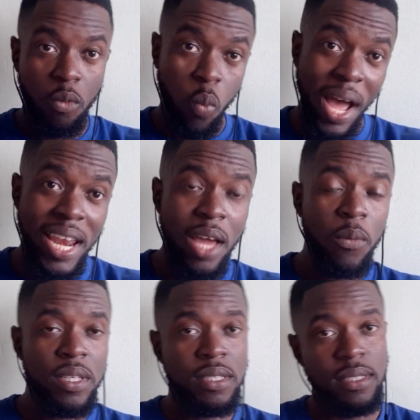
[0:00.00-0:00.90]
while I
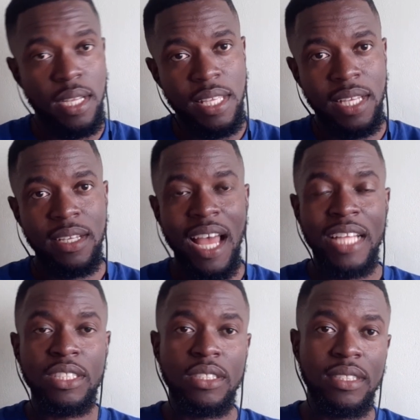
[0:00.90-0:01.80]
was studying,
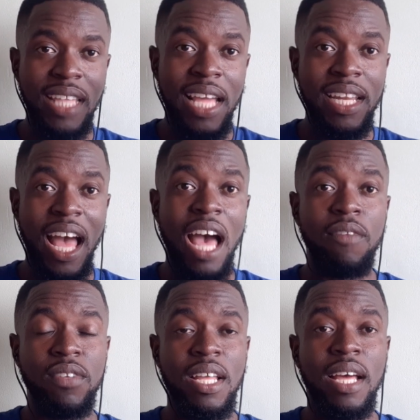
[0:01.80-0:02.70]
and then
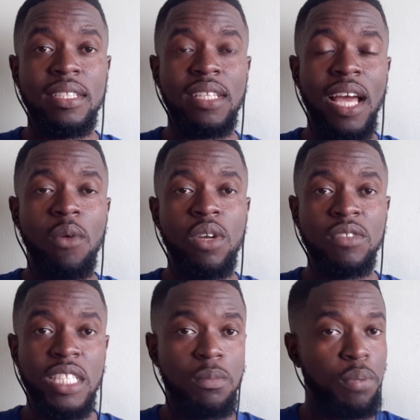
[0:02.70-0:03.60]
after that, I would have
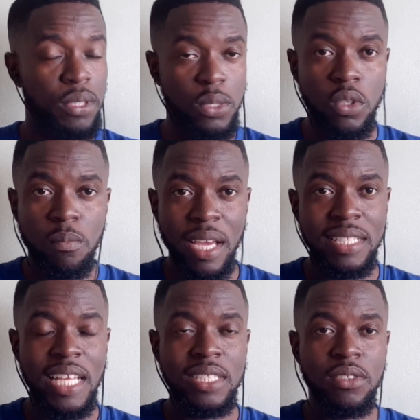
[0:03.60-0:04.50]
just pursued my
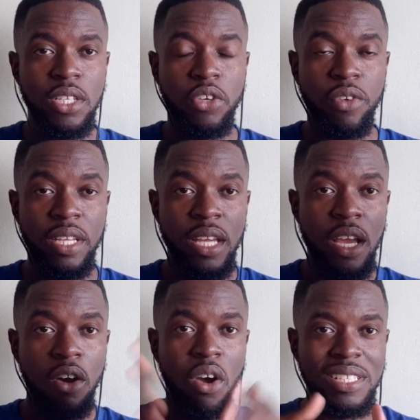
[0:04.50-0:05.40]
dental degree
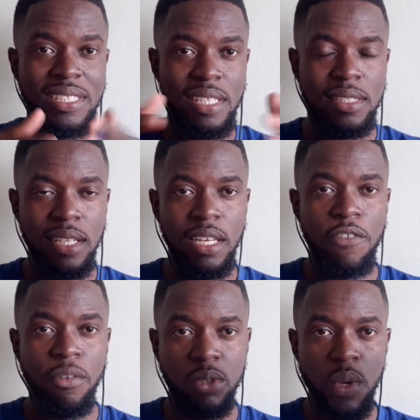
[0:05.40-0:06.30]
consistently
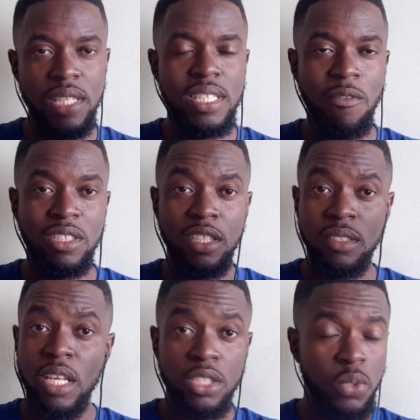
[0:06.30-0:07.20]
from 2017
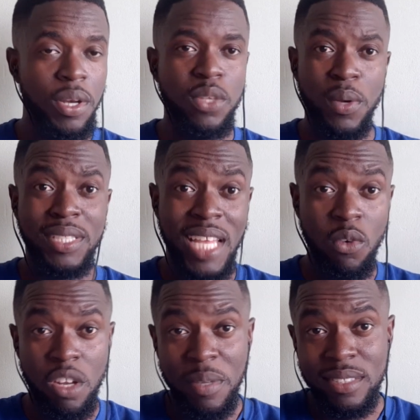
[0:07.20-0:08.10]
to 2020, and I
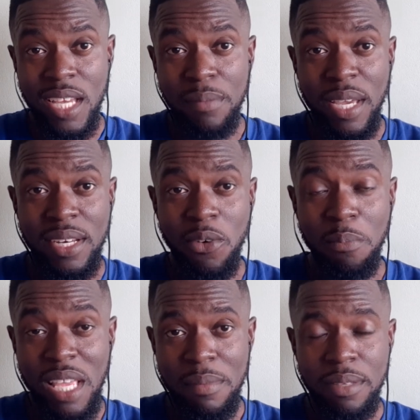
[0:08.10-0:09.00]
would have been done by now,
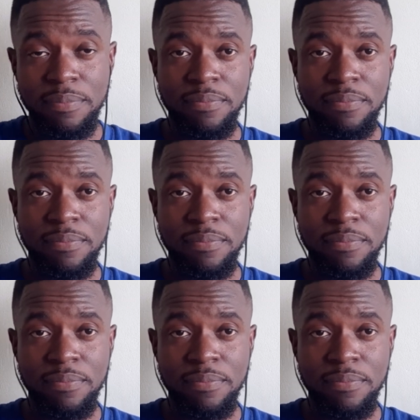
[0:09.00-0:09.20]
maybe.